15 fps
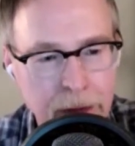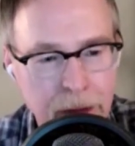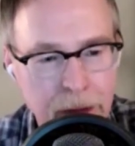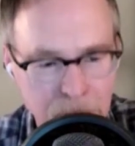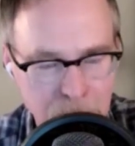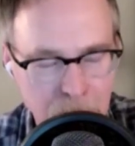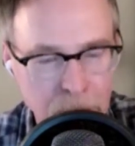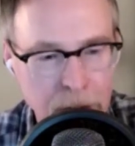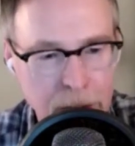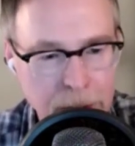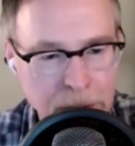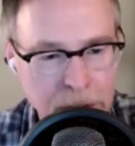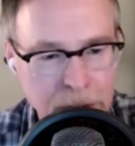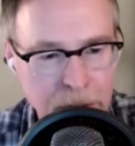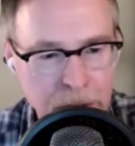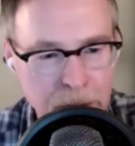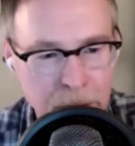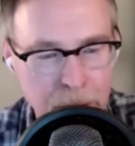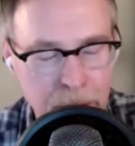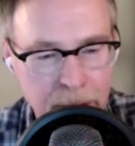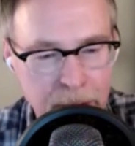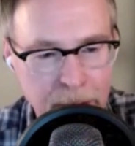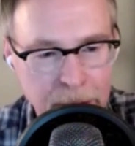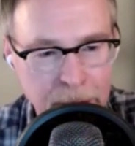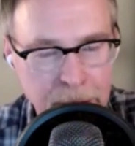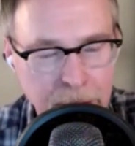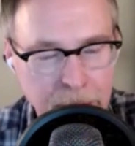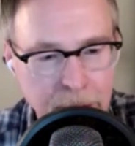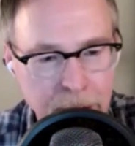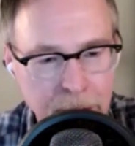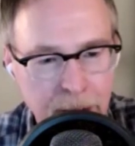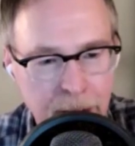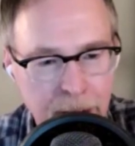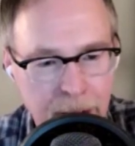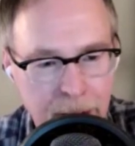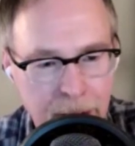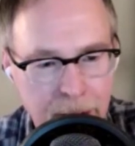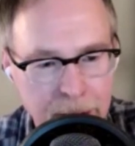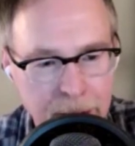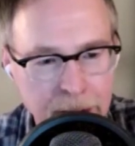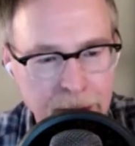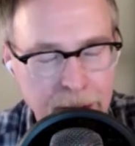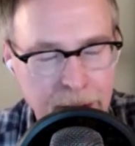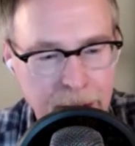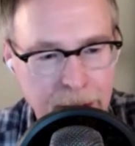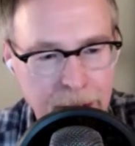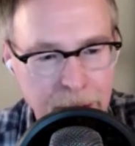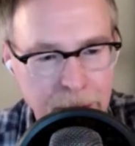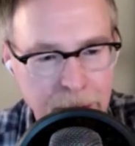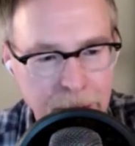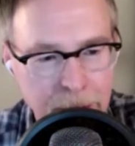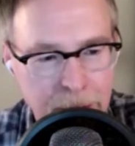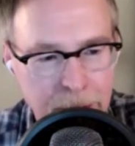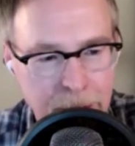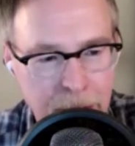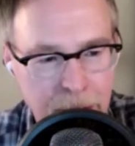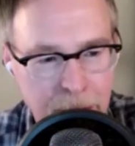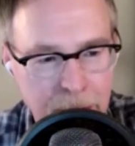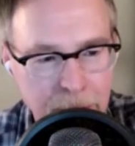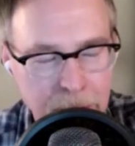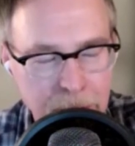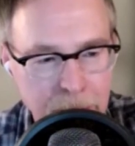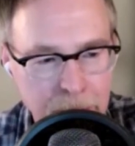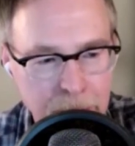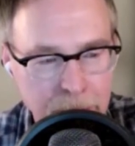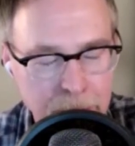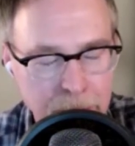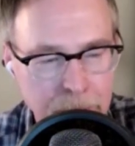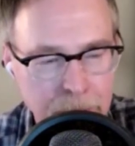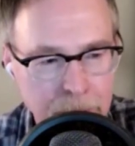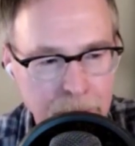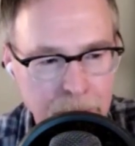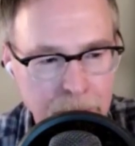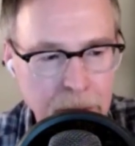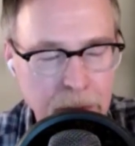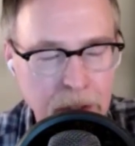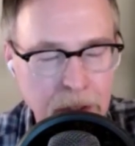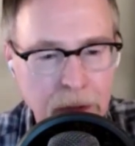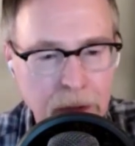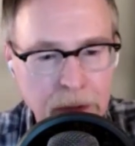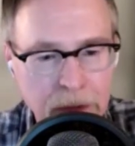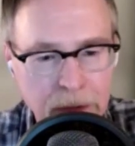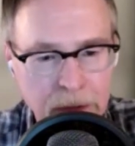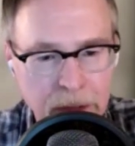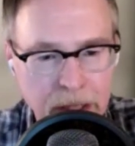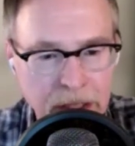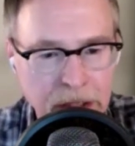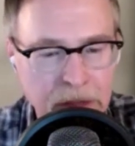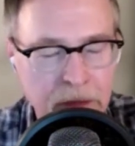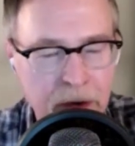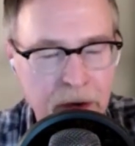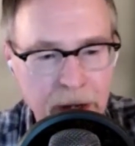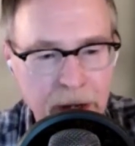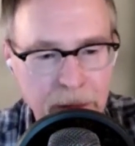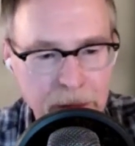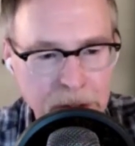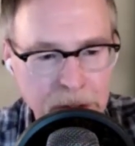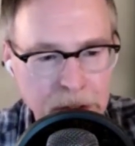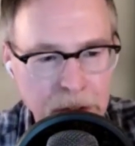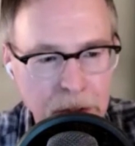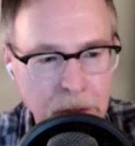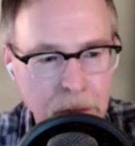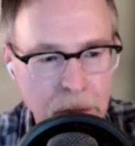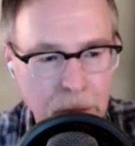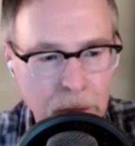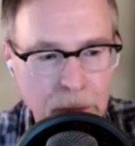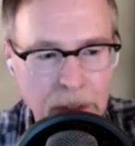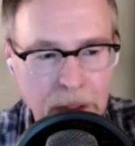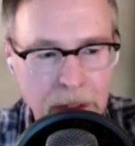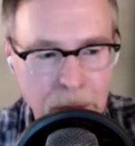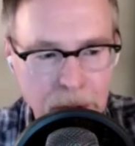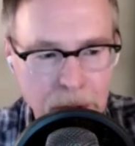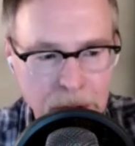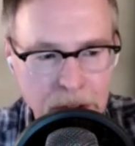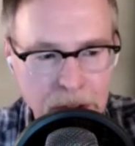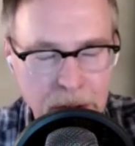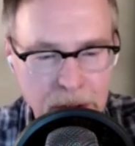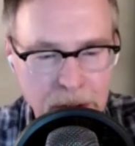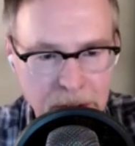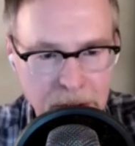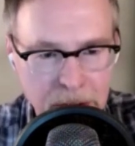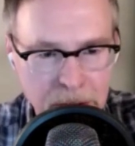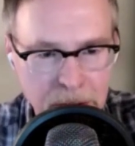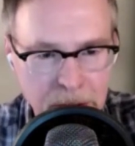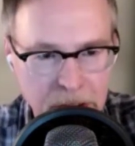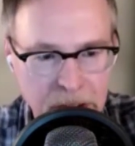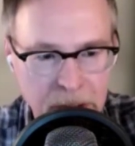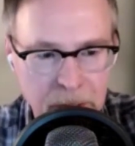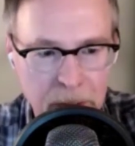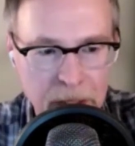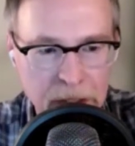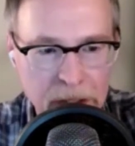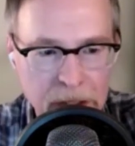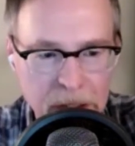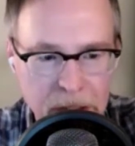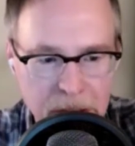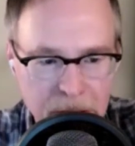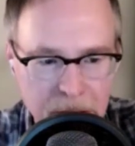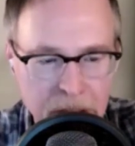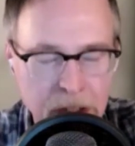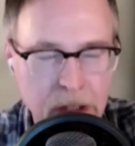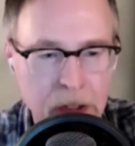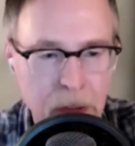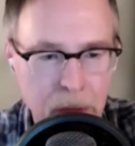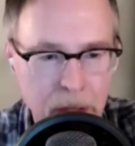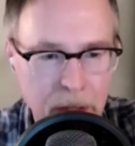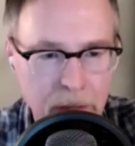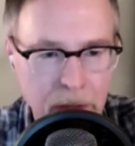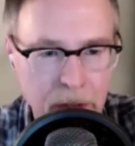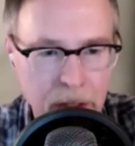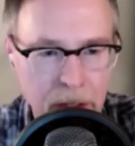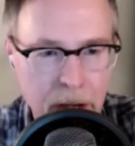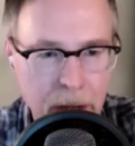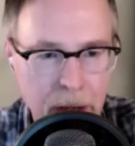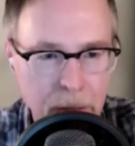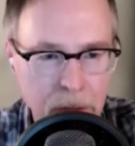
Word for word: Our soul comes in with a plan, and then uh, from babyhood to age five or so, we're really, we're just these little sponges that soak everything up.